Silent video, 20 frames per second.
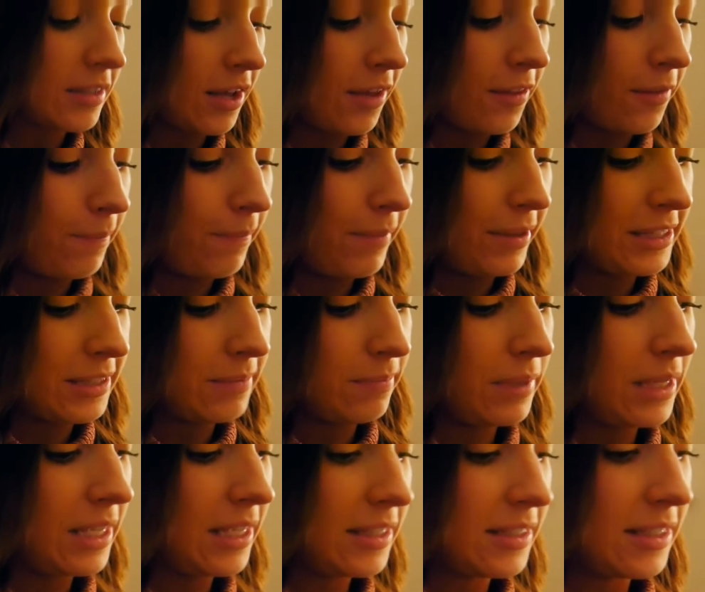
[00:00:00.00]
other bits and
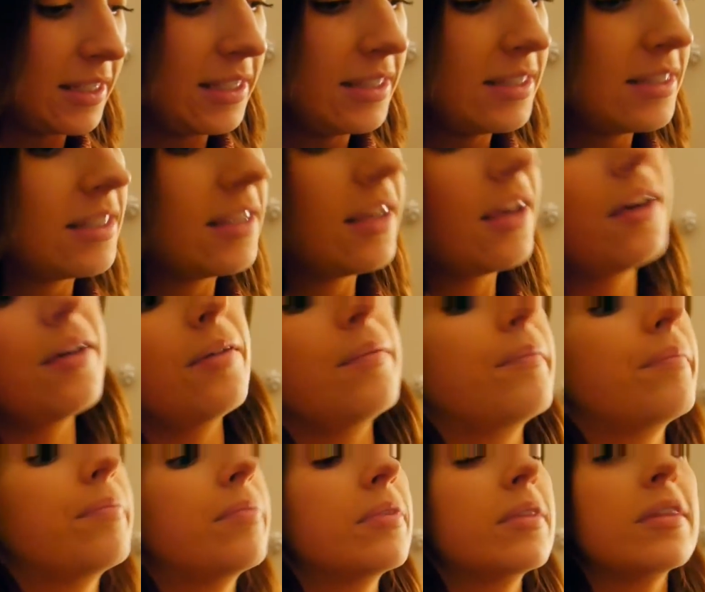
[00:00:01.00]
pieces.
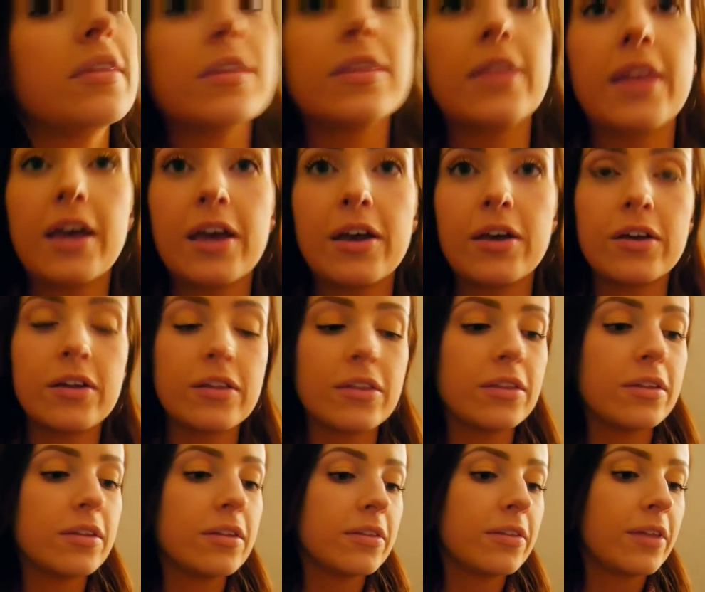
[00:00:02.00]

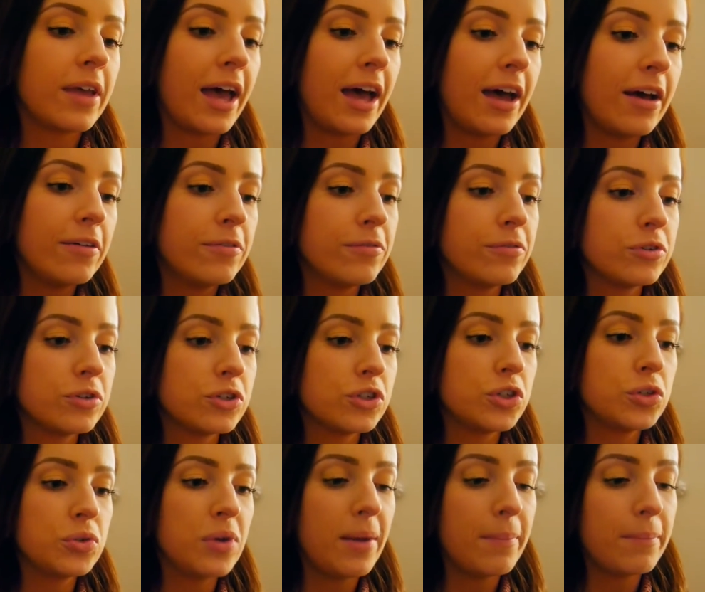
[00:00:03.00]
They have
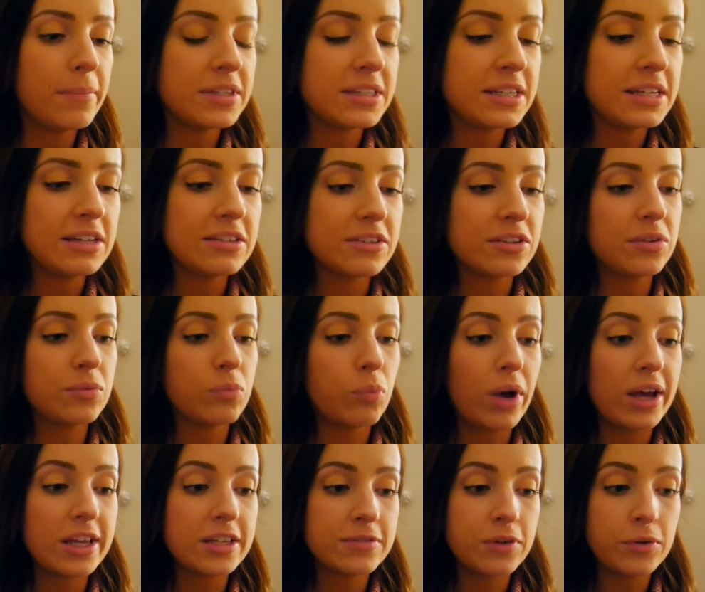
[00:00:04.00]
shoe embassies in
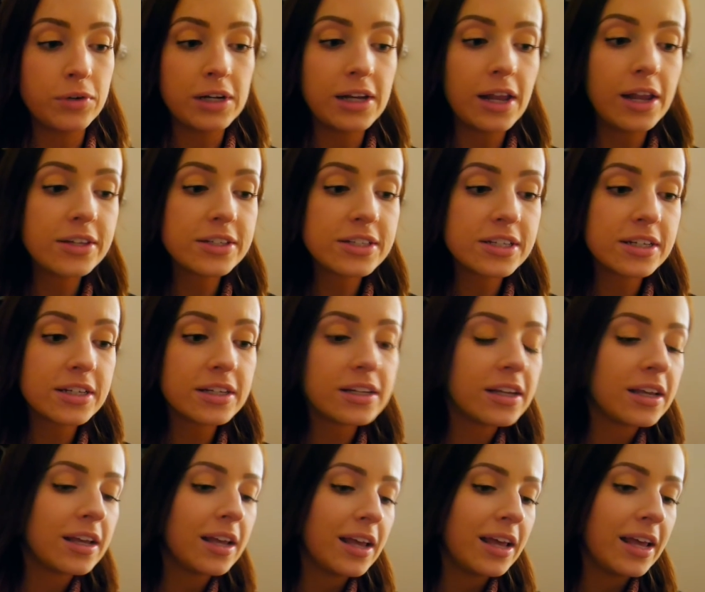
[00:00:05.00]
Westfield and
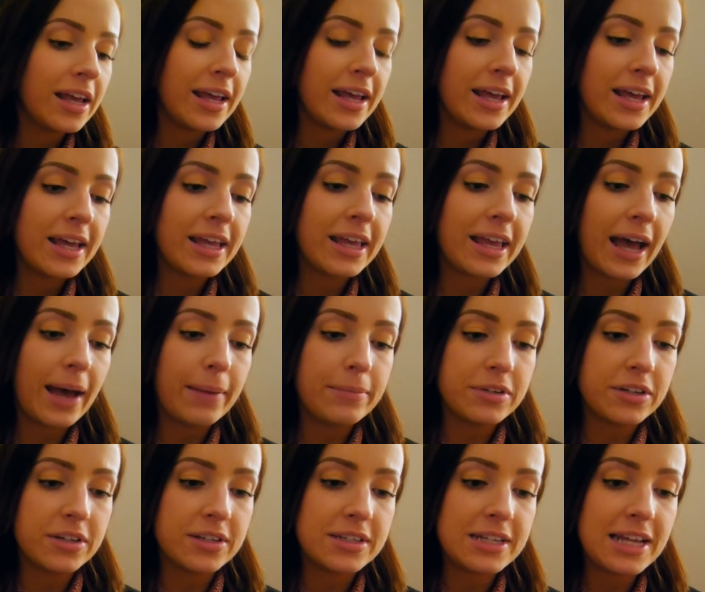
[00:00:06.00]
London,
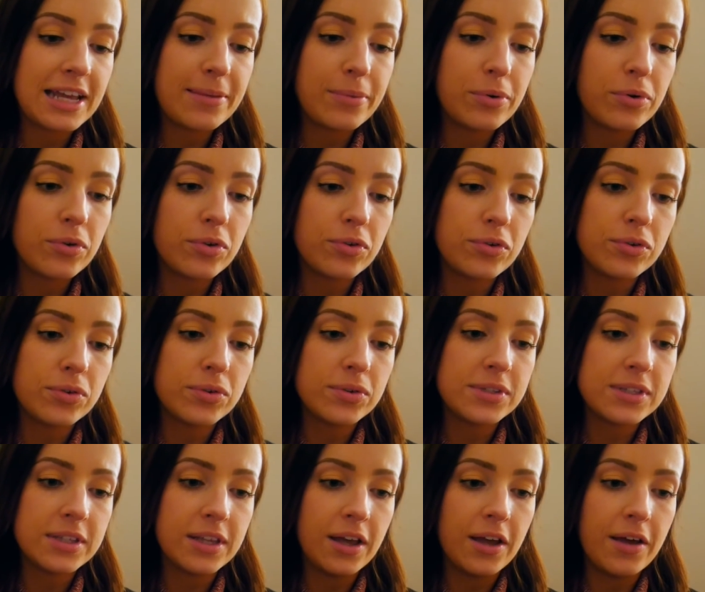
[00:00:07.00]
Camden
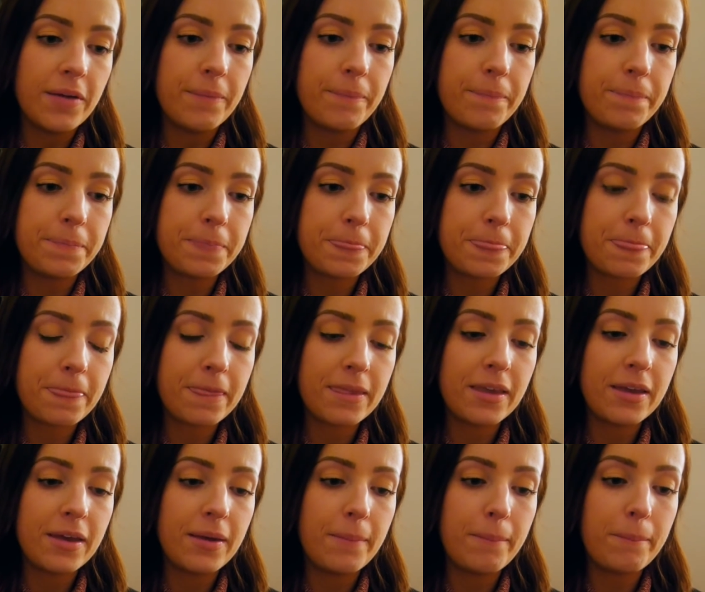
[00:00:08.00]
Stables,
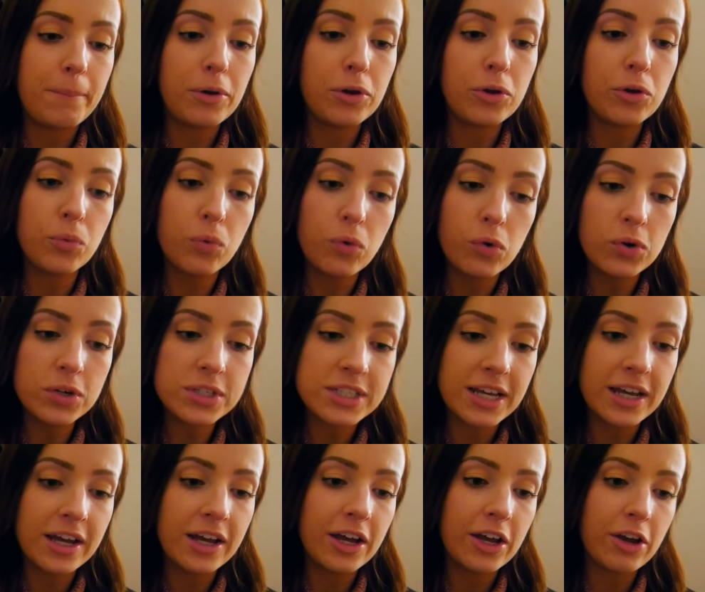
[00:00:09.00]
Blue
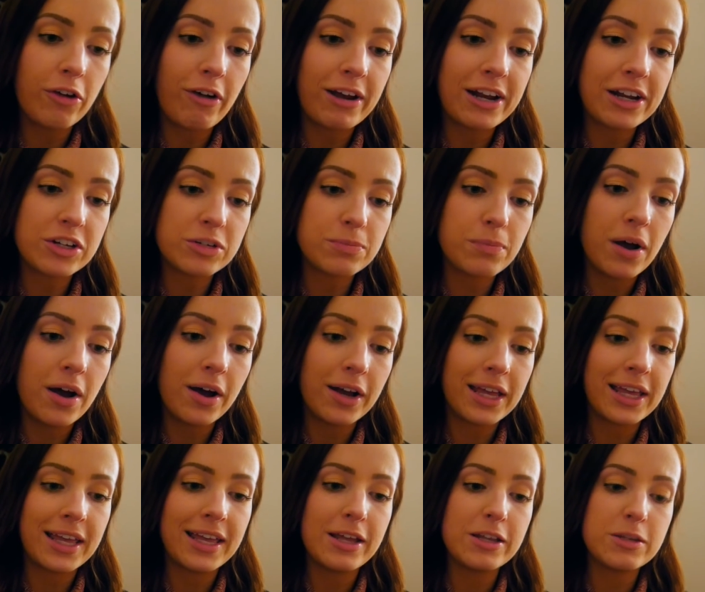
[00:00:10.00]
Water, Greenwich
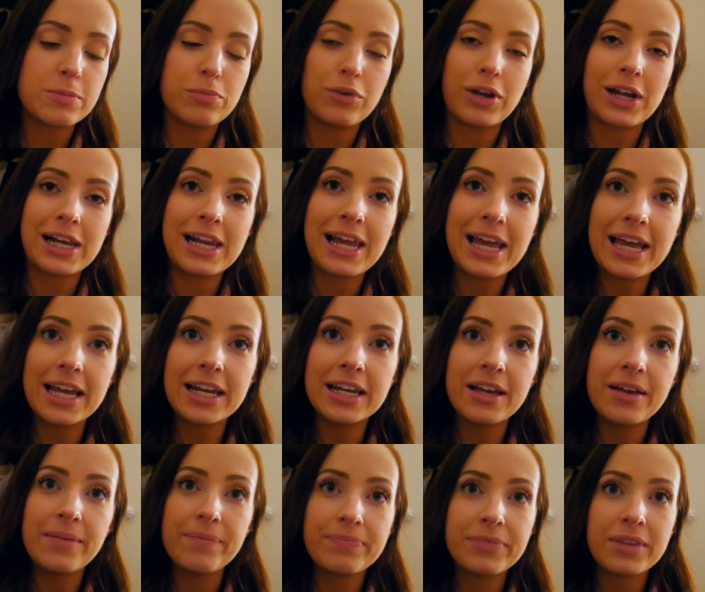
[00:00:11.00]
Market, Brick
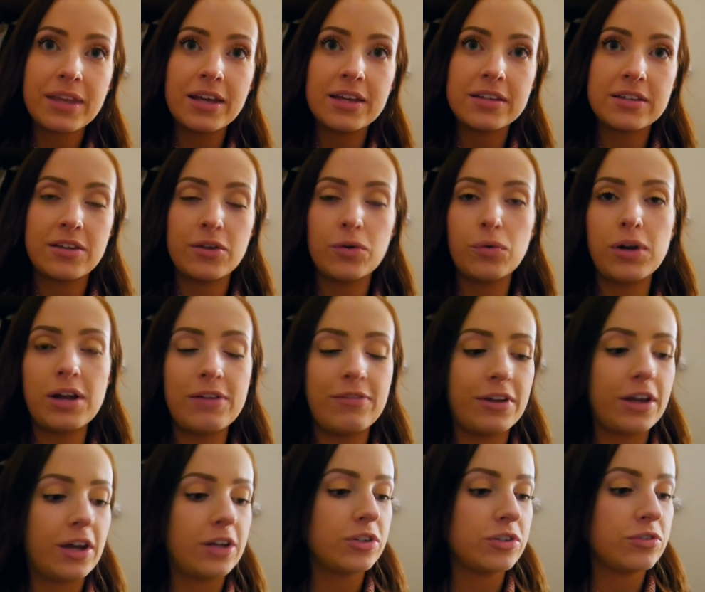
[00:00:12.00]
Lane. So they're all over
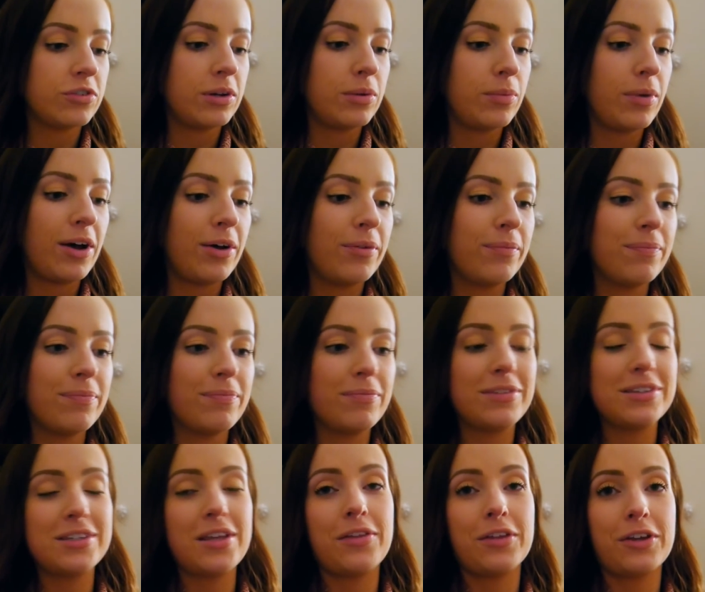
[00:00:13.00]
the country, well,
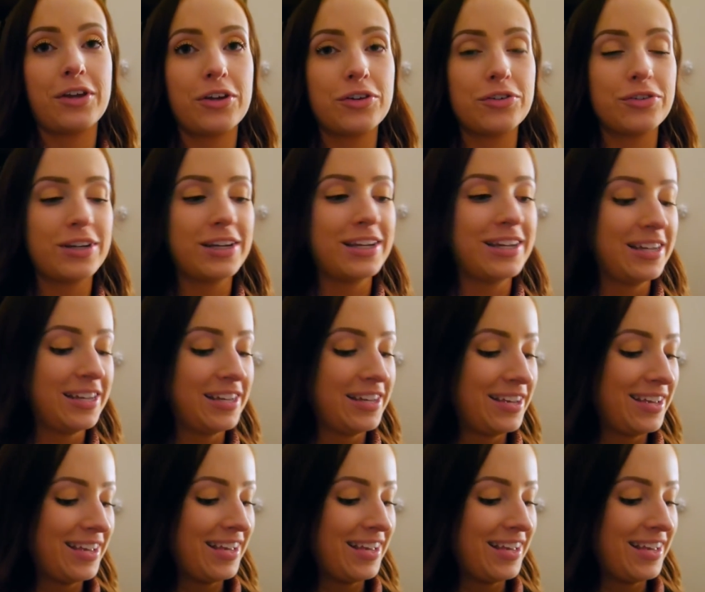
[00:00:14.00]
southern country.